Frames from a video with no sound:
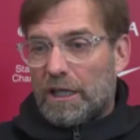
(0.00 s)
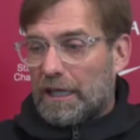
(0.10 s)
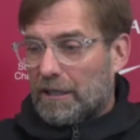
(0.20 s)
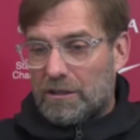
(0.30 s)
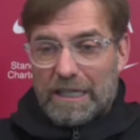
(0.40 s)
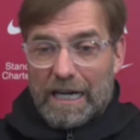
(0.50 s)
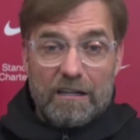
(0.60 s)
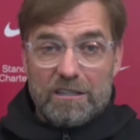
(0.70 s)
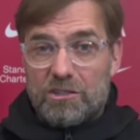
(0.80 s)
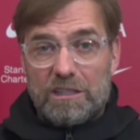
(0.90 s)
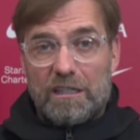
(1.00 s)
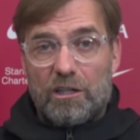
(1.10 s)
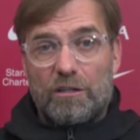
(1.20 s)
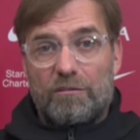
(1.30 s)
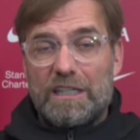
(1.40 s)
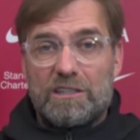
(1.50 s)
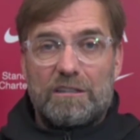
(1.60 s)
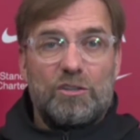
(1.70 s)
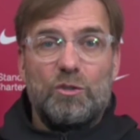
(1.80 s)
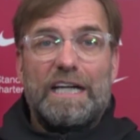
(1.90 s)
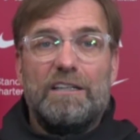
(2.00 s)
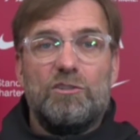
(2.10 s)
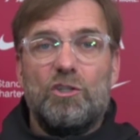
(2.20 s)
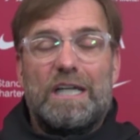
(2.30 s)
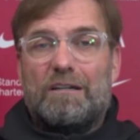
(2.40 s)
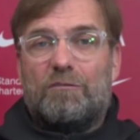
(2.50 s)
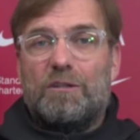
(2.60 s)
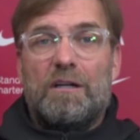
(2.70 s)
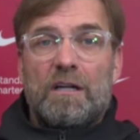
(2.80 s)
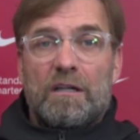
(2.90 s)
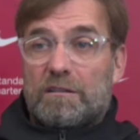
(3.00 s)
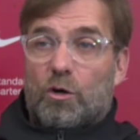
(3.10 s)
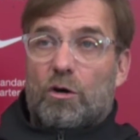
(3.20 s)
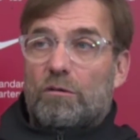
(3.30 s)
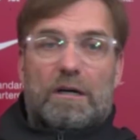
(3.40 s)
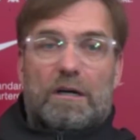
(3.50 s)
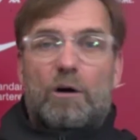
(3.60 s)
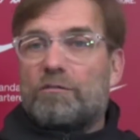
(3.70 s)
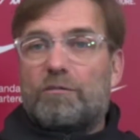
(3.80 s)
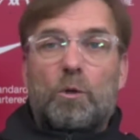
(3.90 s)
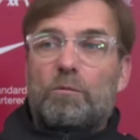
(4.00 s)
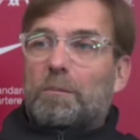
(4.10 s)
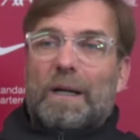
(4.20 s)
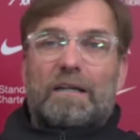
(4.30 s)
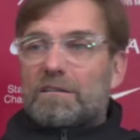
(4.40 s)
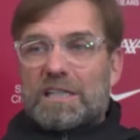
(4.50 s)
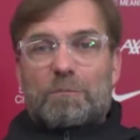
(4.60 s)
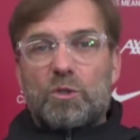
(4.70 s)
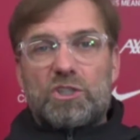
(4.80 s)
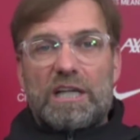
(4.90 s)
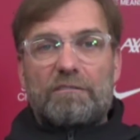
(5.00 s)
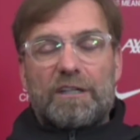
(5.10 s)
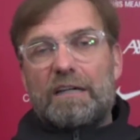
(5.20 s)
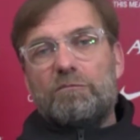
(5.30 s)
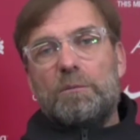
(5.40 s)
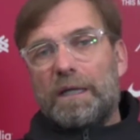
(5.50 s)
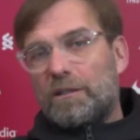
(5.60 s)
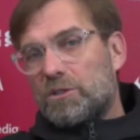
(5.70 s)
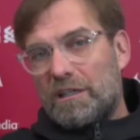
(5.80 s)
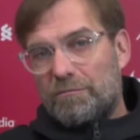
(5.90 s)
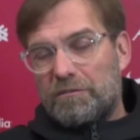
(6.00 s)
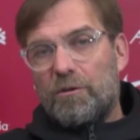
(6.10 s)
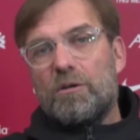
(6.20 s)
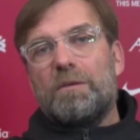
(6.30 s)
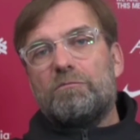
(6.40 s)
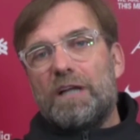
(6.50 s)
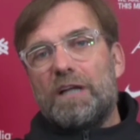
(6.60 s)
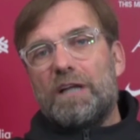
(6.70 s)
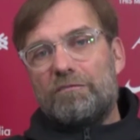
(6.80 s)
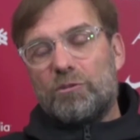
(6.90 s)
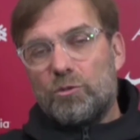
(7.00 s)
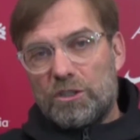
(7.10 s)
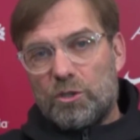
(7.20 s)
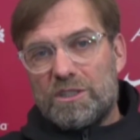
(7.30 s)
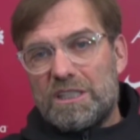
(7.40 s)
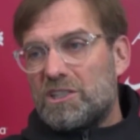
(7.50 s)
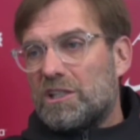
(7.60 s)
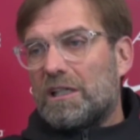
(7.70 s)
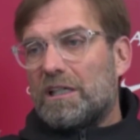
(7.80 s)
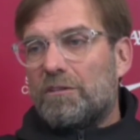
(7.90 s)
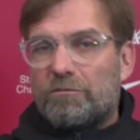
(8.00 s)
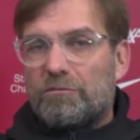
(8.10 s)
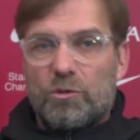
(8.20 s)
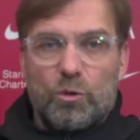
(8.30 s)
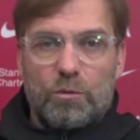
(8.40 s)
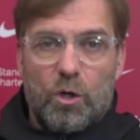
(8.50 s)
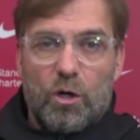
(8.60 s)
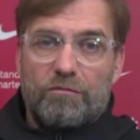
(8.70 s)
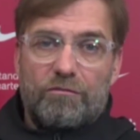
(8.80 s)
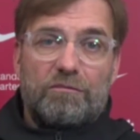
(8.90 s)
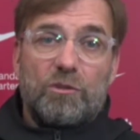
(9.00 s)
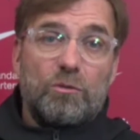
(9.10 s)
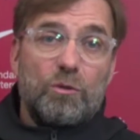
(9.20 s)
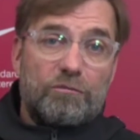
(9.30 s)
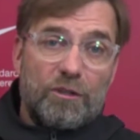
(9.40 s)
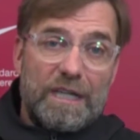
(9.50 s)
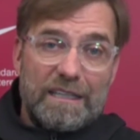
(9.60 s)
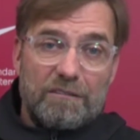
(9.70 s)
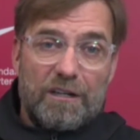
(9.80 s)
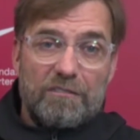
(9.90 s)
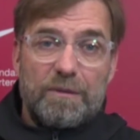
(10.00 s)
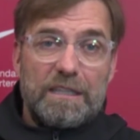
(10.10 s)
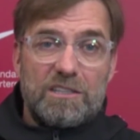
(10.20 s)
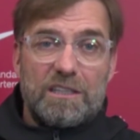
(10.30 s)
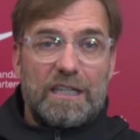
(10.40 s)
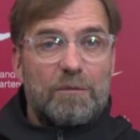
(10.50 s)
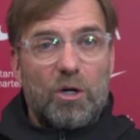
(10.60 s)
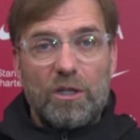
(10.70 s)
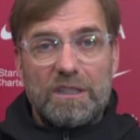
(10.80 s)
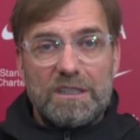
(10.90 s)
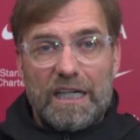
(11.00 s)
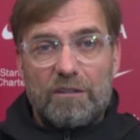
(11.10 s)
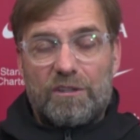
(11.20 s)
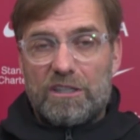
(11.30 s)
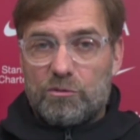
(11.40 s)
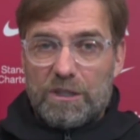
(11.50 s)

And there are still a lot of things. And United is not like we, out of the blue, we played some good stuff again. We played good stuff before, but we have to do it consistently. We have to do it more often. We have to do it for 95 minutes in the game. All these kind of things.